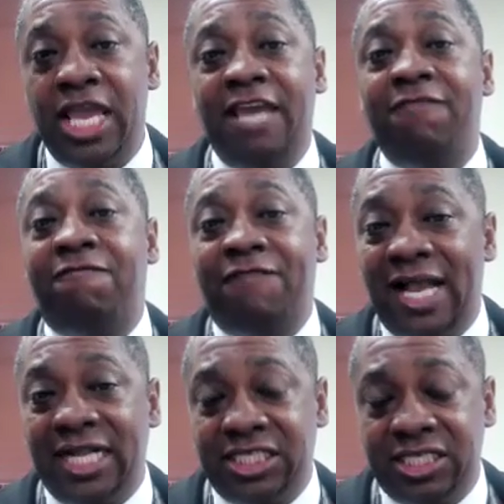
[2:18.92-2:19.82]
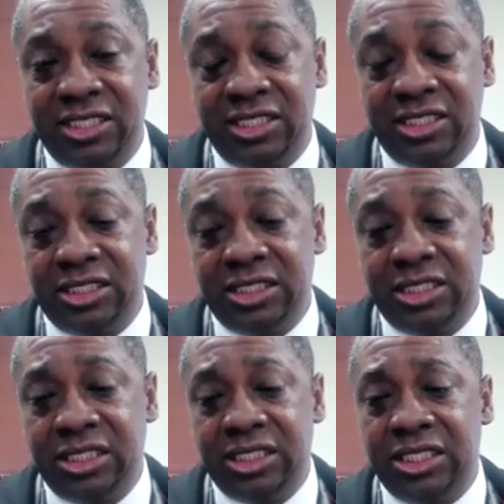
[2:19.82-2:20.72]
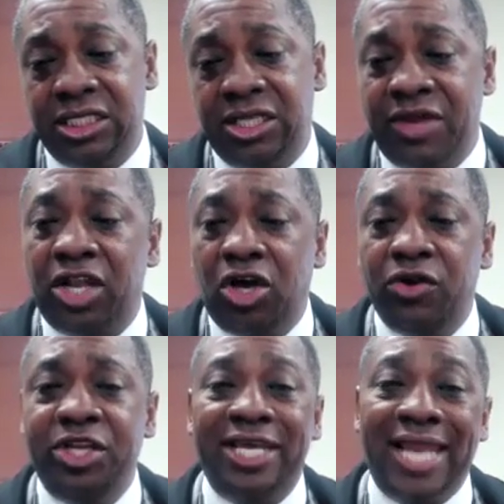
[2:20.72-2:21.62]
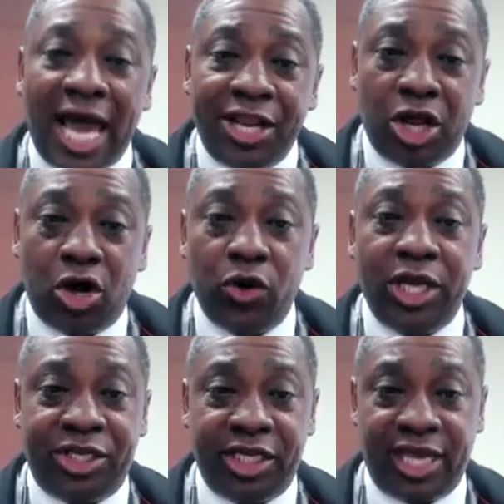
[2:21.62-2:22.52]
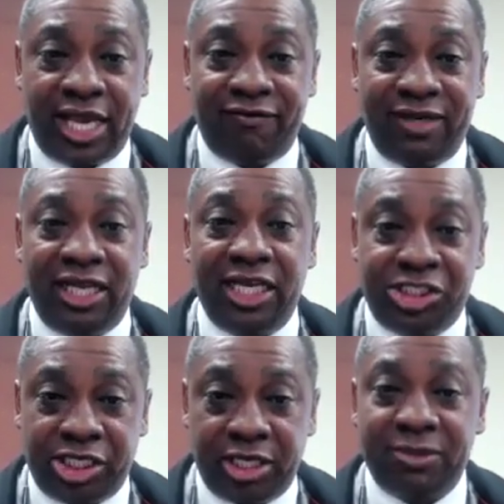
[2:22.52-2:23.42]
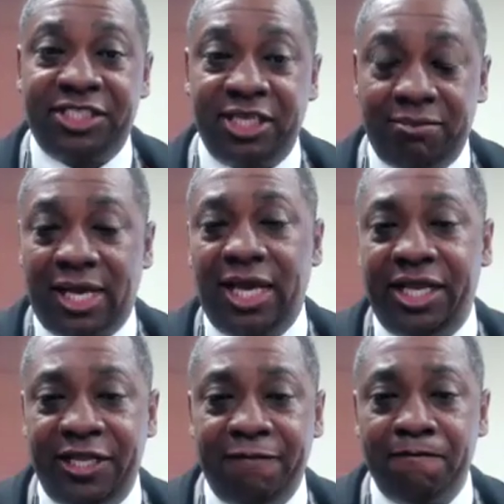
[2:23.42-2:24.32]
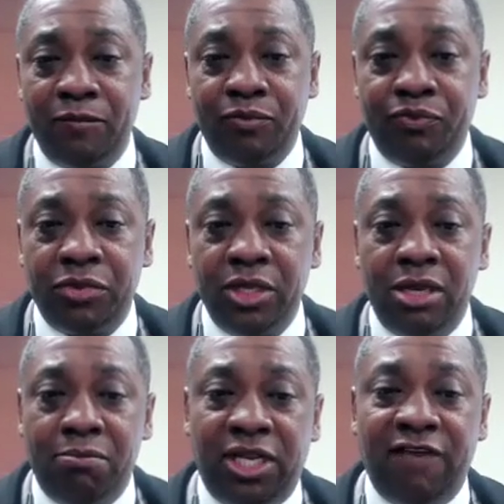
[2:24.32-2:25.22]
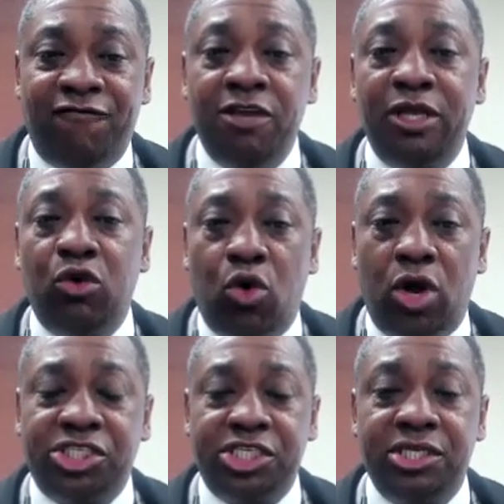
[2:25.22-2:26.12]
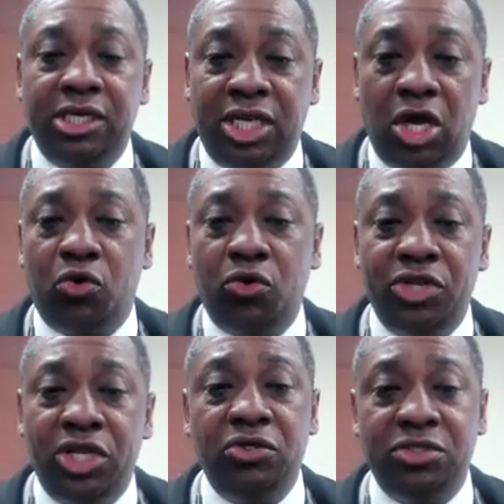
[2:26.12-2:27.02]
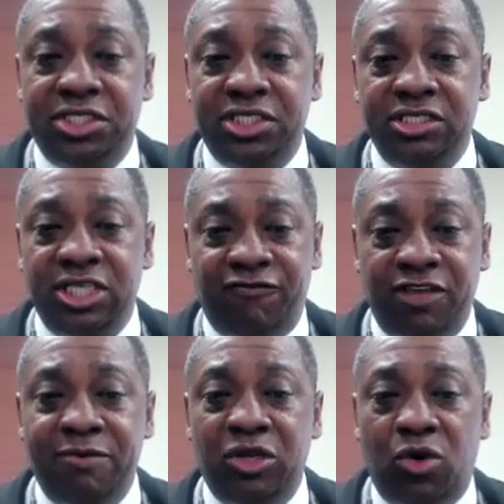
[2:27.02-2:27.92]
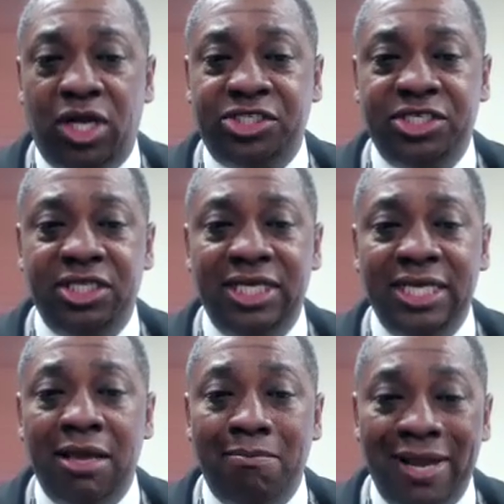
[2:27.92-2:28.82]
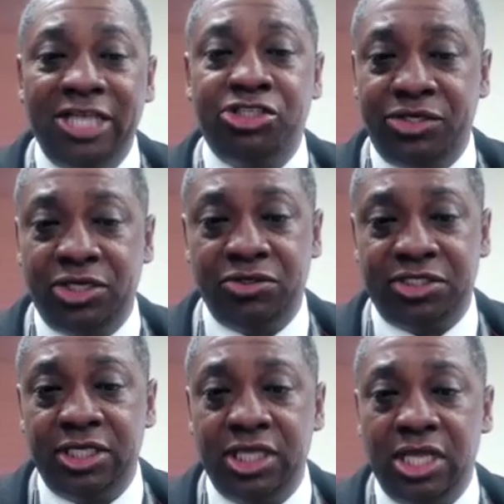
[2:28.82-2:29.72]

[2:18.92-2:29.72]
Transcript: In fact, not only did I know it didn't have any legitimacy behind it, but if you've been watching local news, if you've been watching major news,